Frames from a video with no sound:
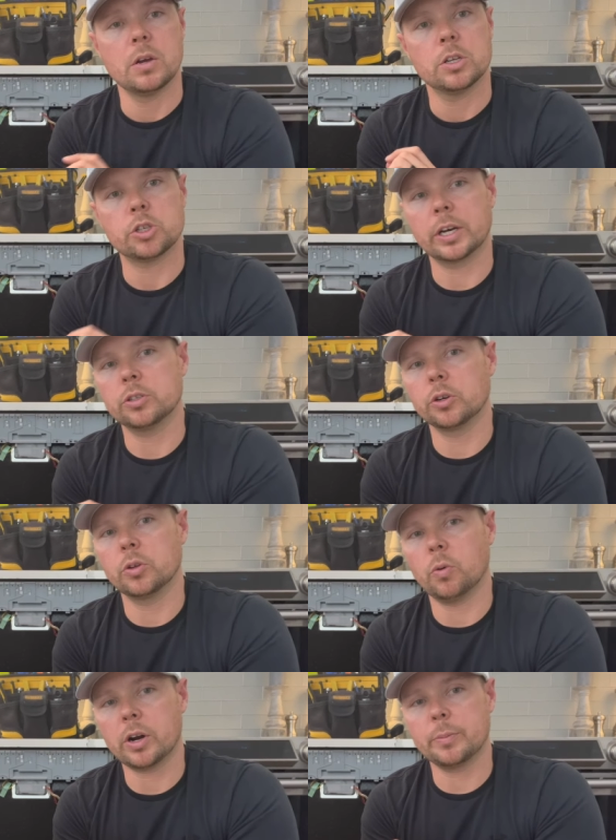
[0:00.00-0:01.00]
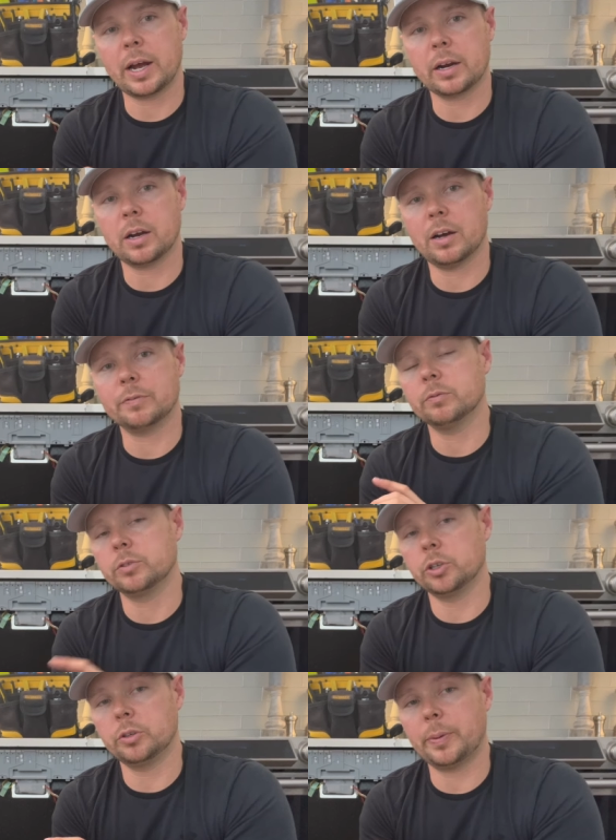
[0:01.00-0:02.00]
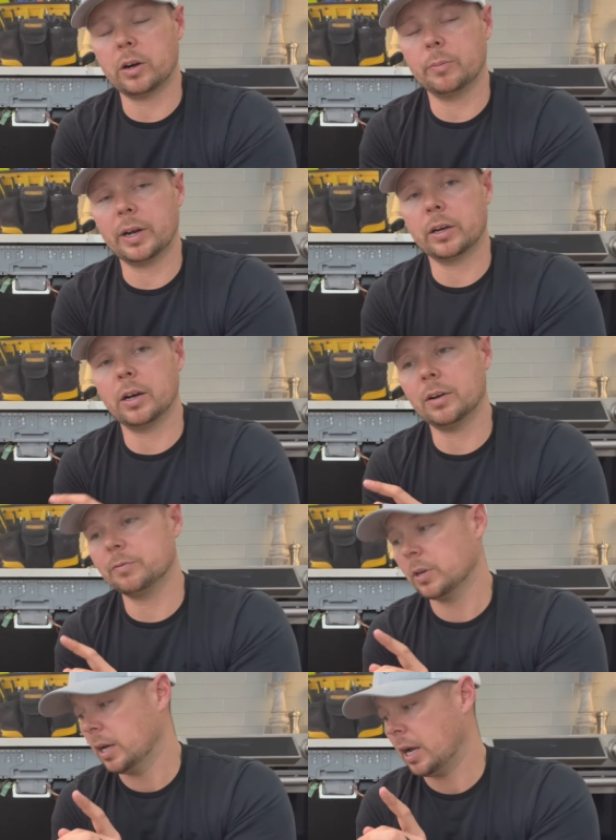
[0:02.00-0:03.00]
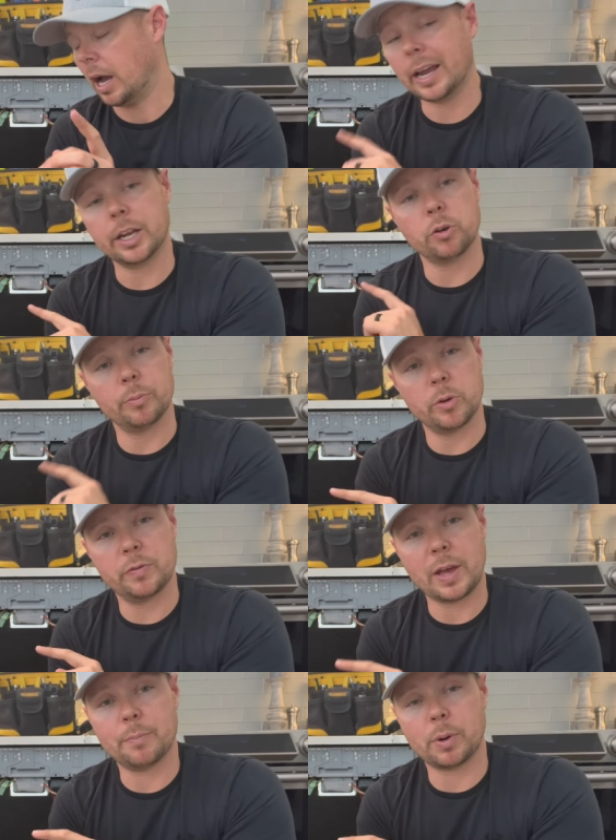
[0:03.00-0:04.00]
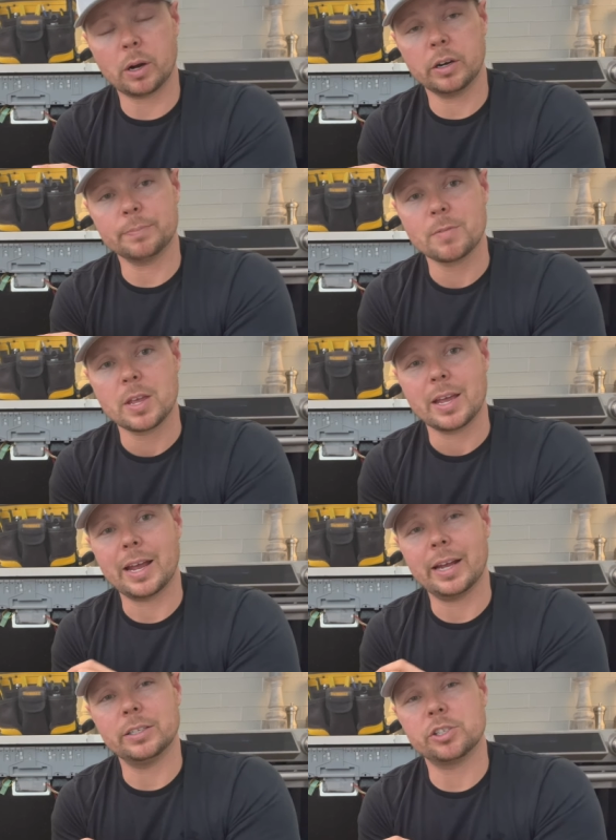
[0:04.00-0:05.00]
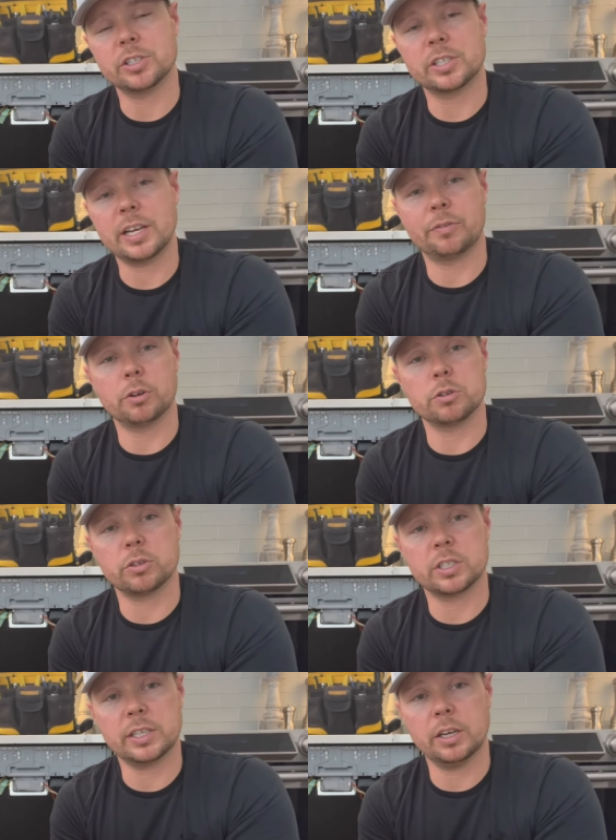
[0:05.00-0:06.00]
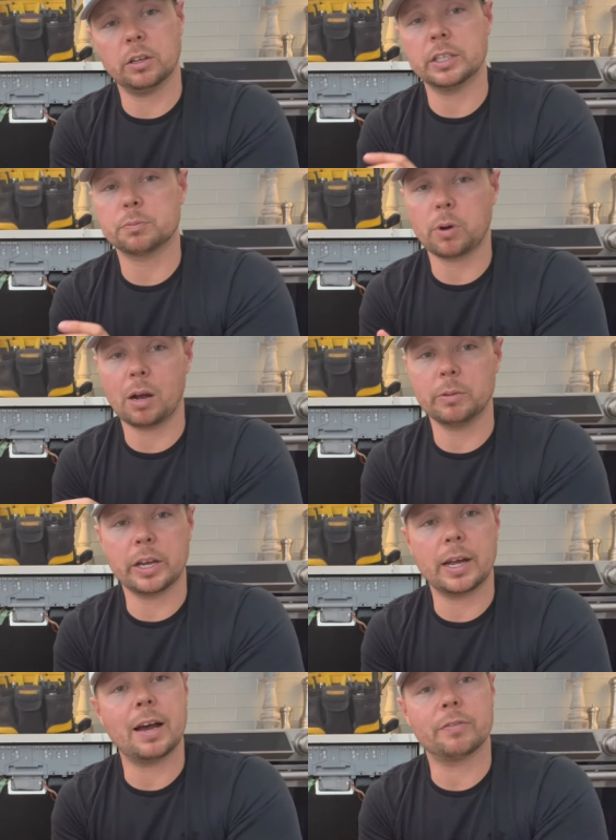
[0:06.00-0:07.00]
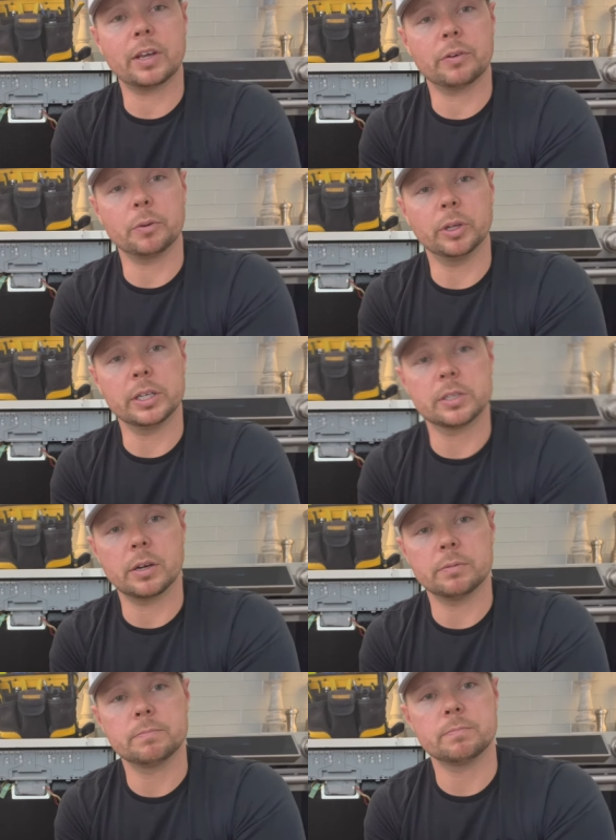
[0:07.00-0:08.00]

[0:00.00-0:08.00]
So I'm gonna turn the water back off, turn the power back off. I'm gonna remove that part and just see if there's a seal. It's probably gonna have to get replaced though.